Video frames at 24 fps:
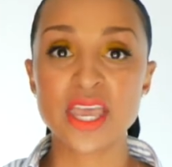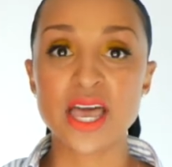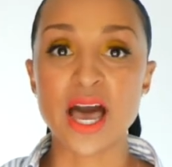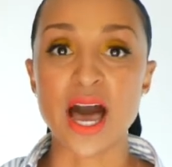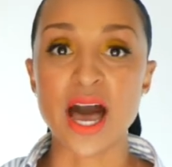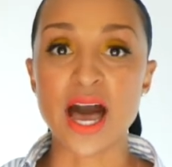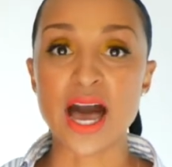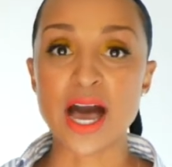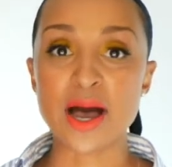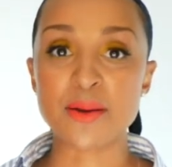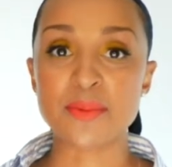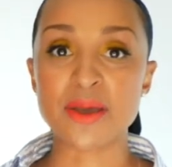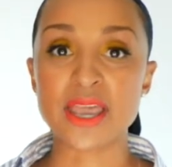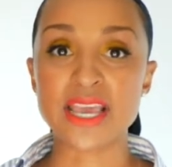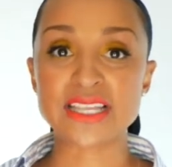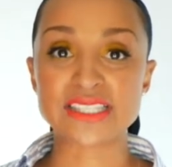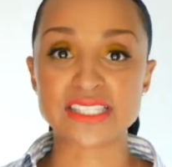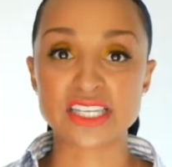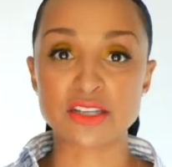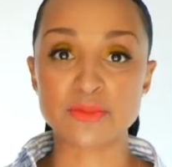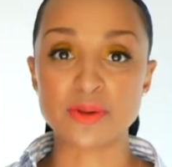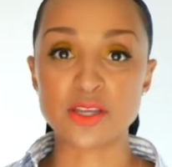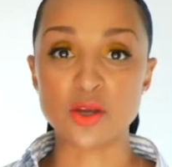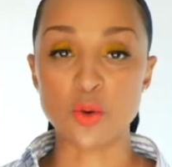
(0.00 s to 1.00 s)
um, it's
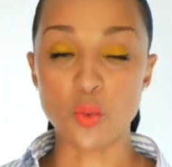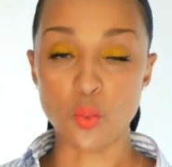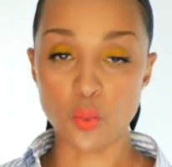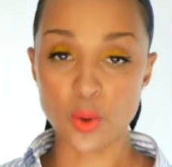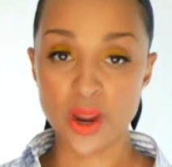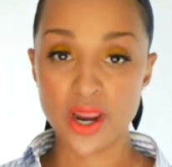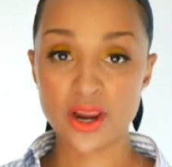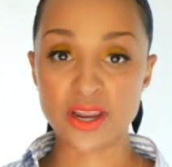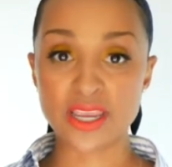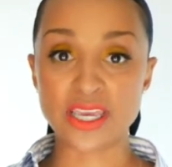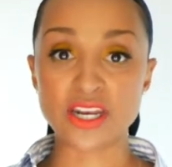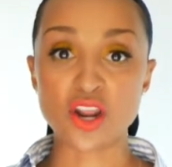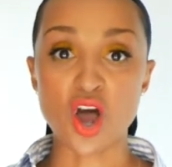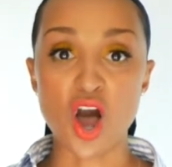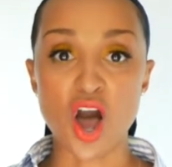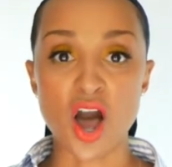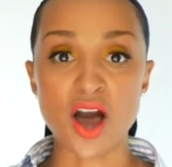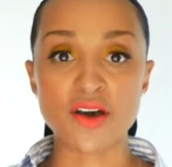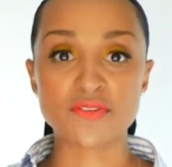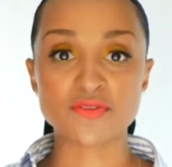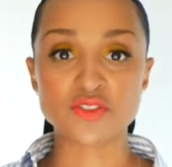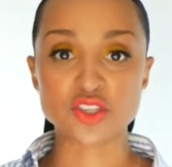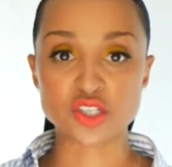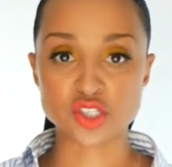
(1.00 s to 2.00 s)
gonna be wearing it
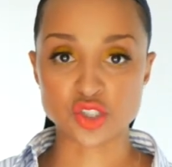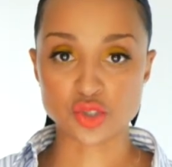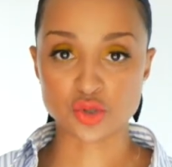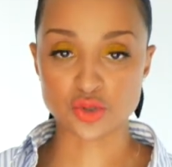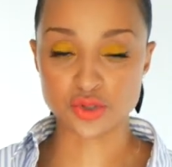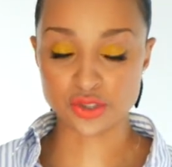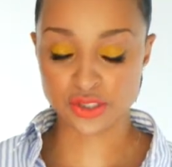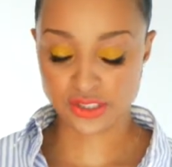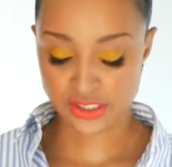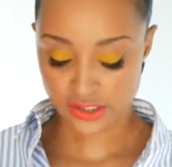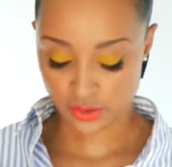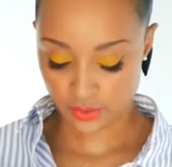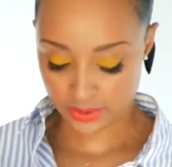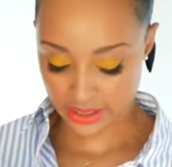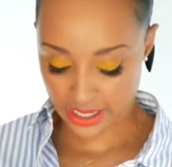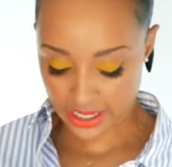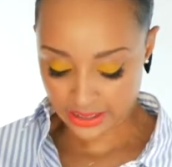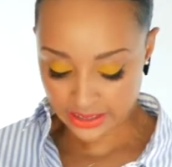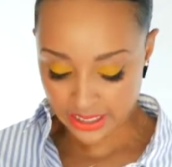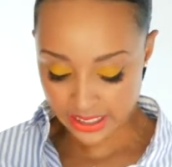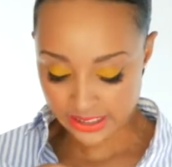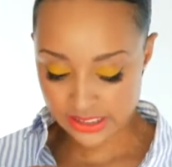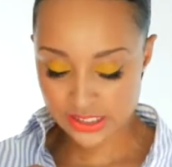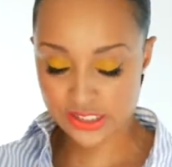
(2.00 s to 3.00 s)
off the shoulder. So what I
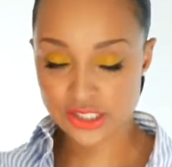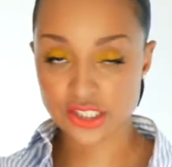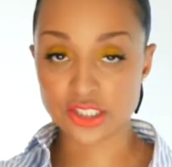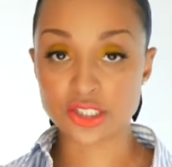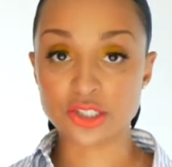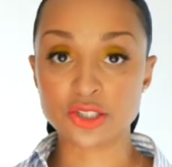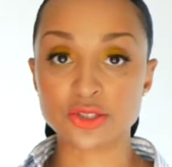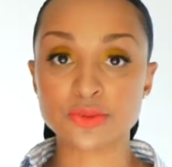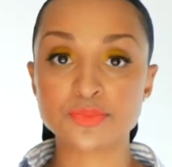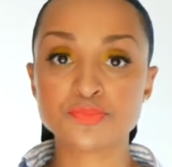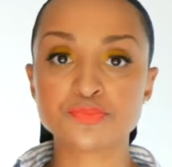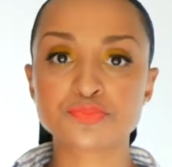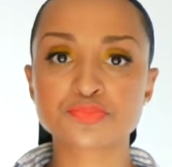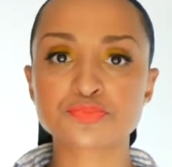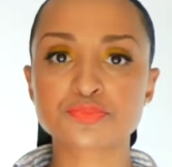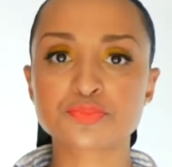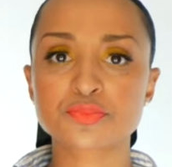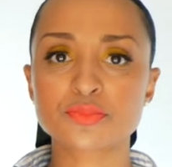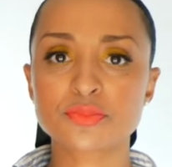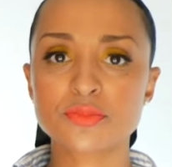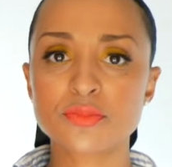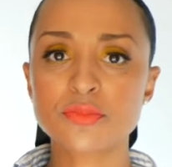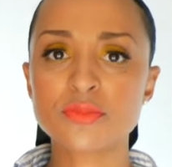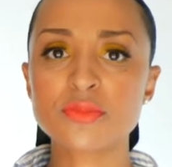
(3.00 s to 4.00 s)
like to do
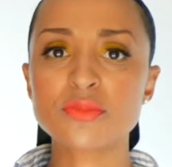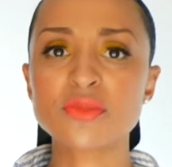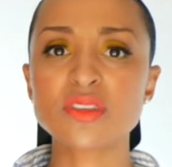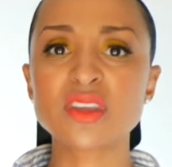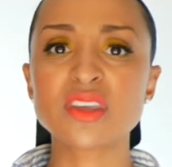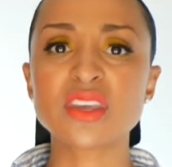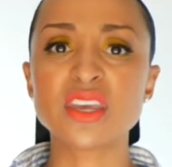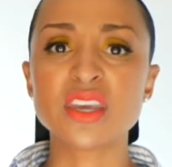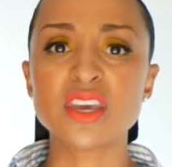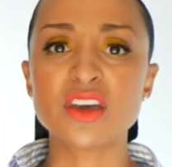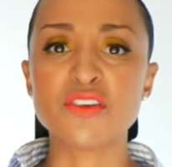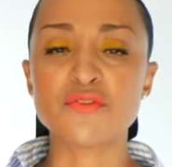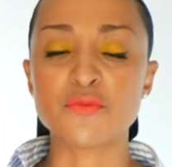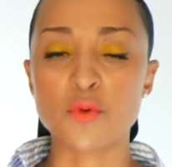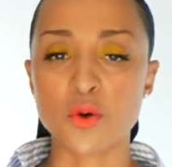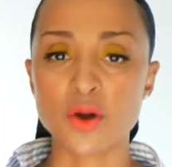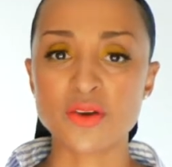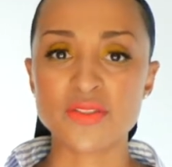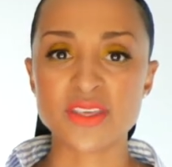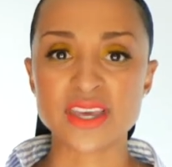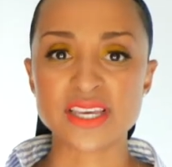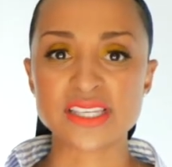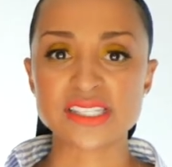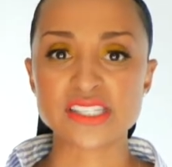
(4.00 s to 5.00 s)

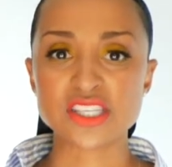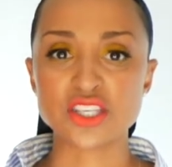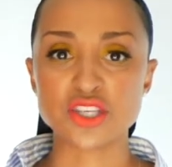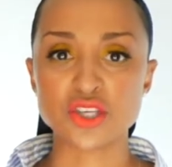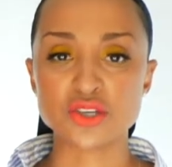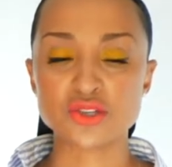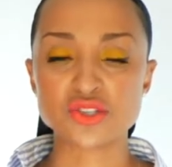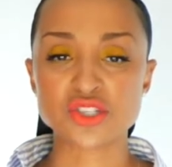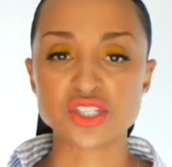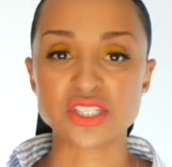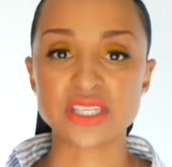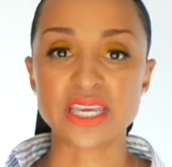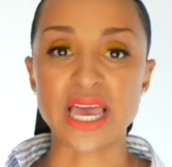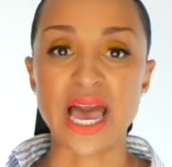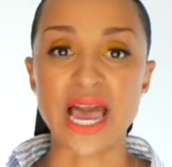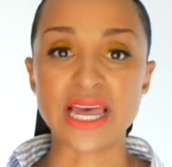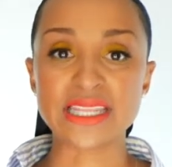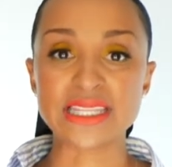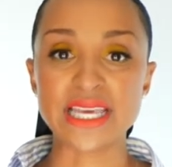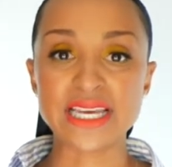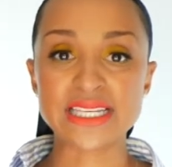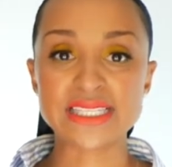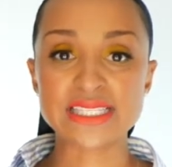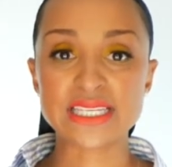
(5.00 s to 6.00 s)
for this, usually I
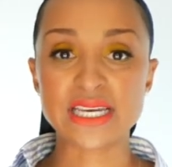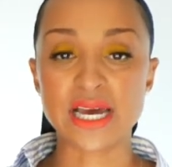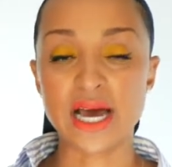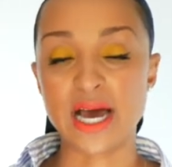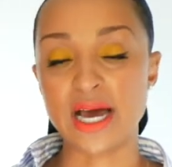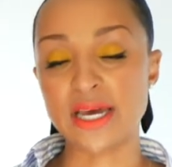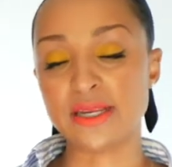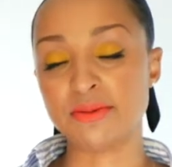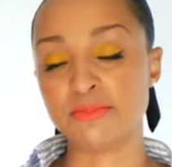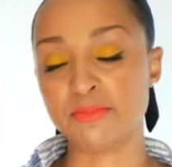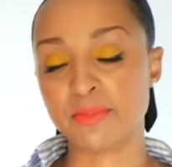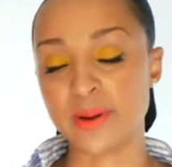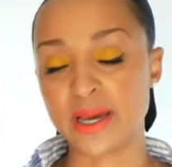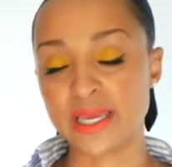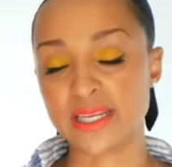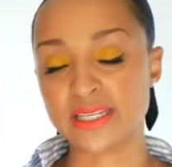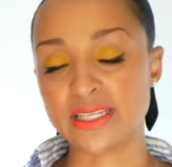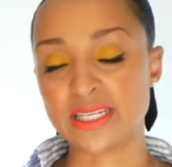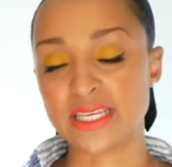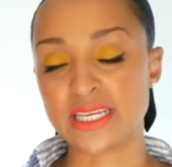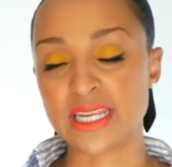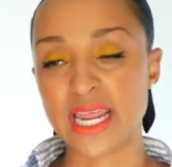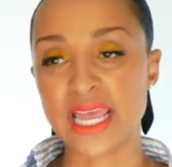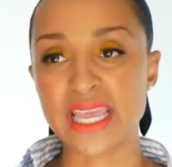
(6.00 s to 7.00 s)
like to
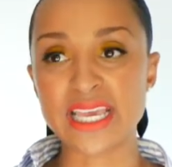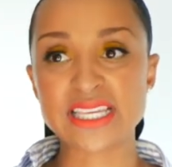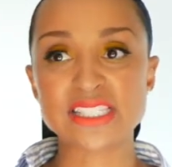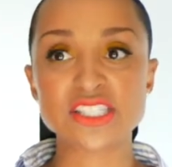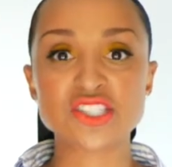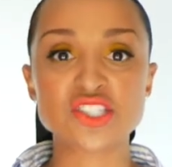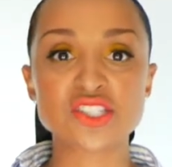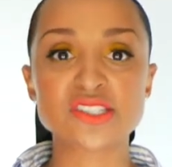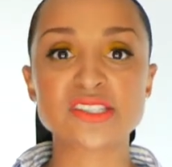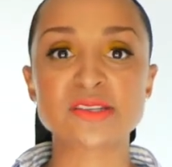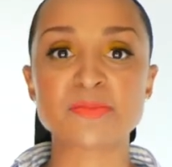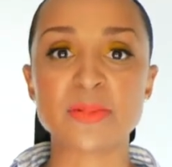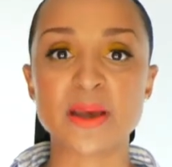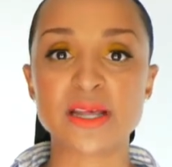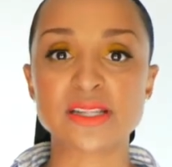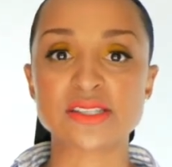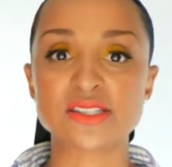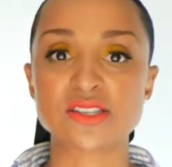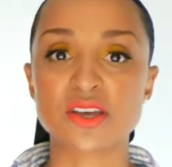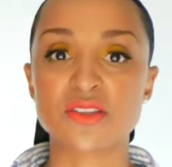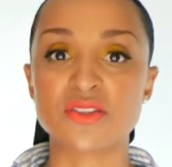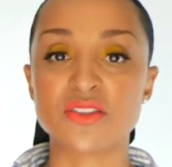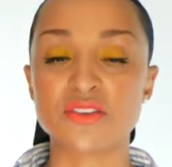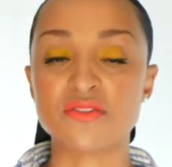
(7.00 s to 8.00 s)
unbutton it. I guess it just
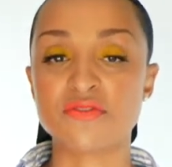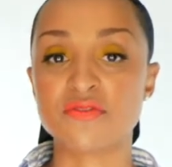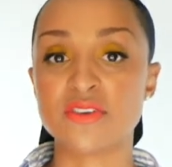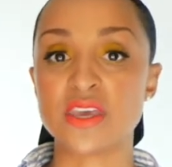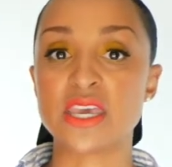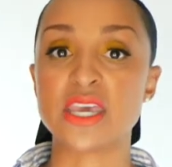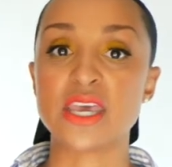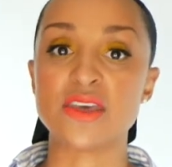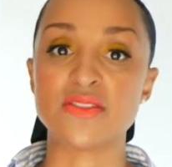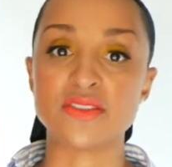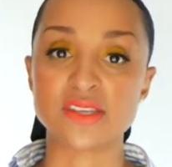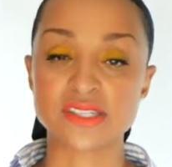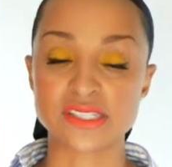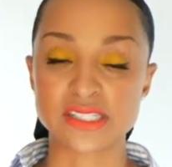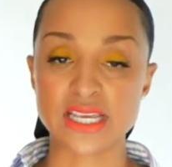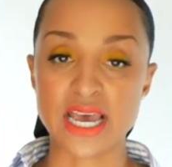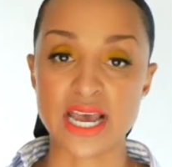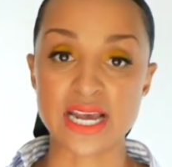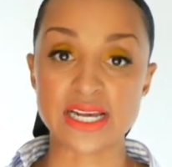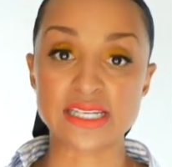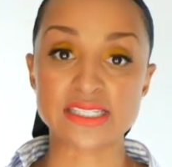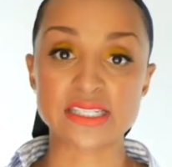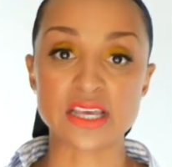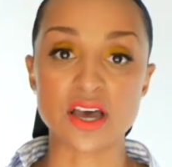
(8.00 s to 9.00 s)
depends on the fit and the
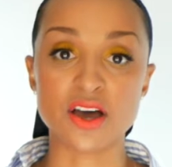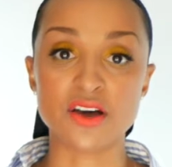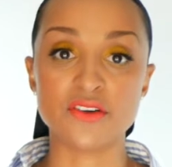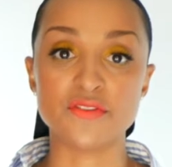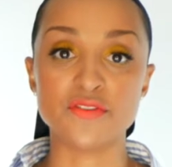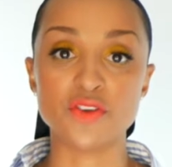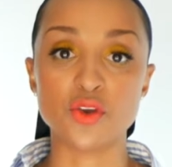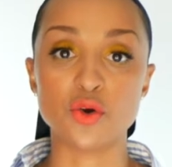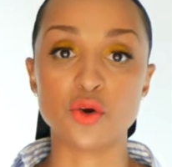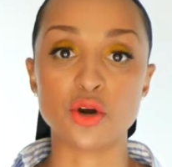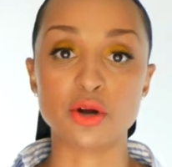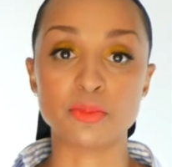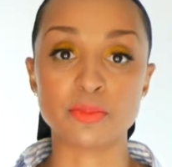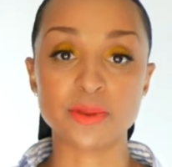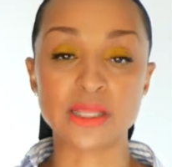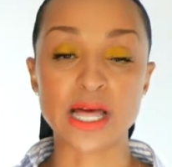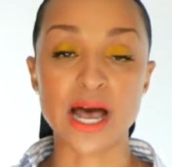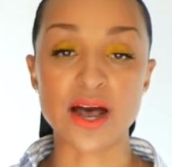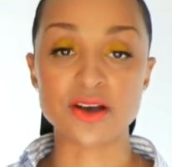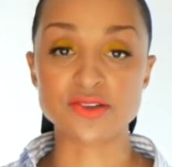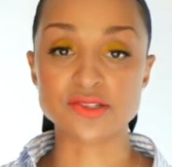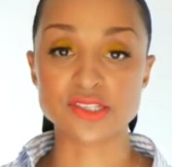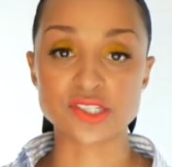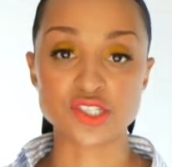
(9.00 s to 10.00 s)
size of your
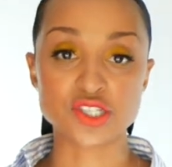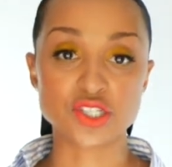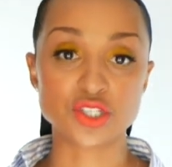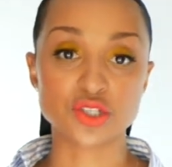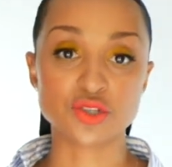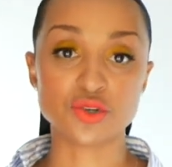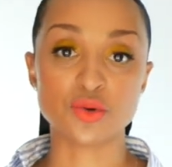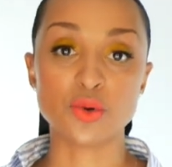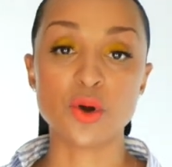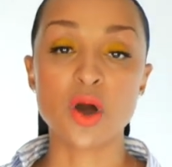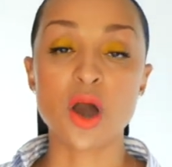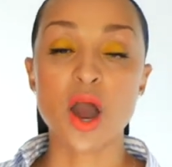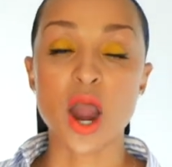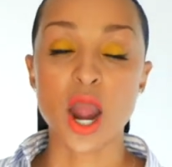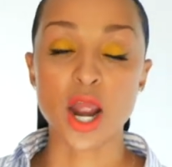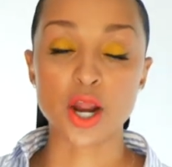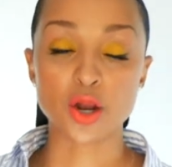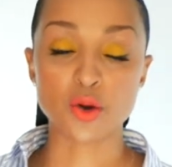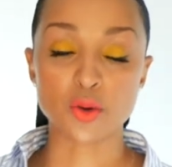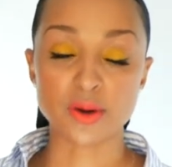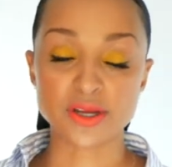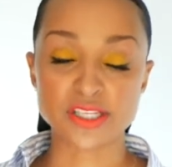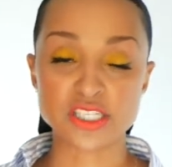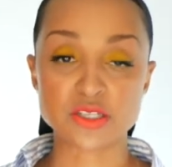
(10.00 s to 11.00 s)
blouse that you are
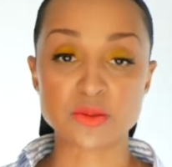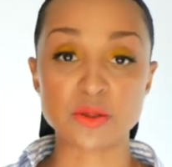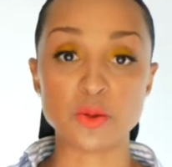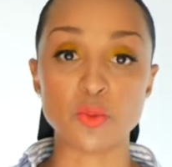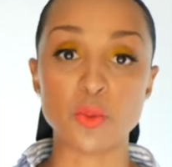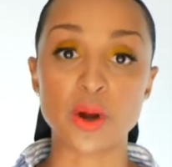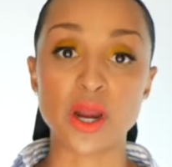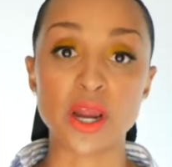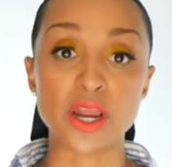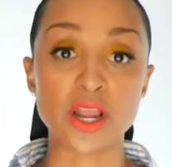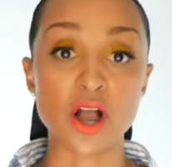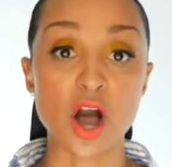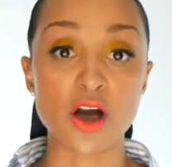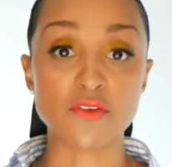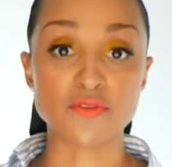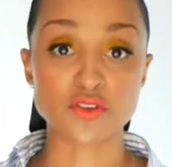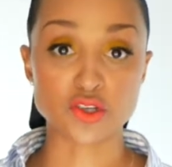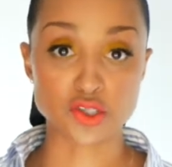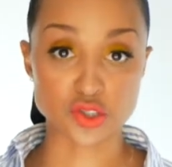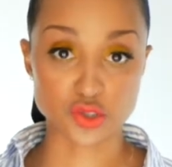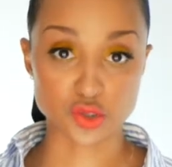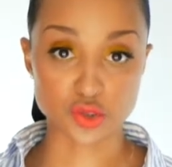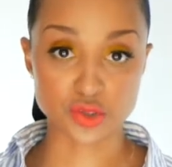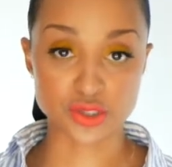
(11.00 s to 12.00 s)
going to be wearing off
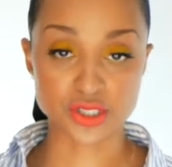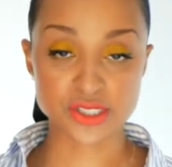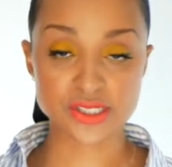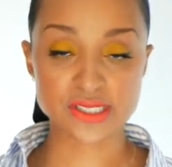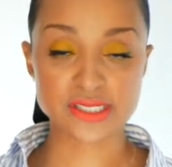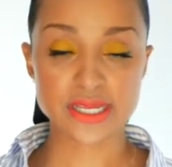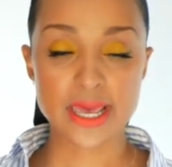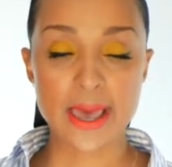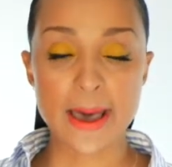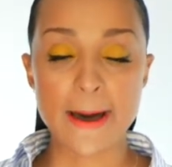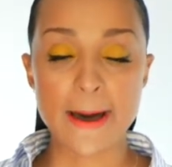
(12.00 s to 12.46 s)
your shoulders.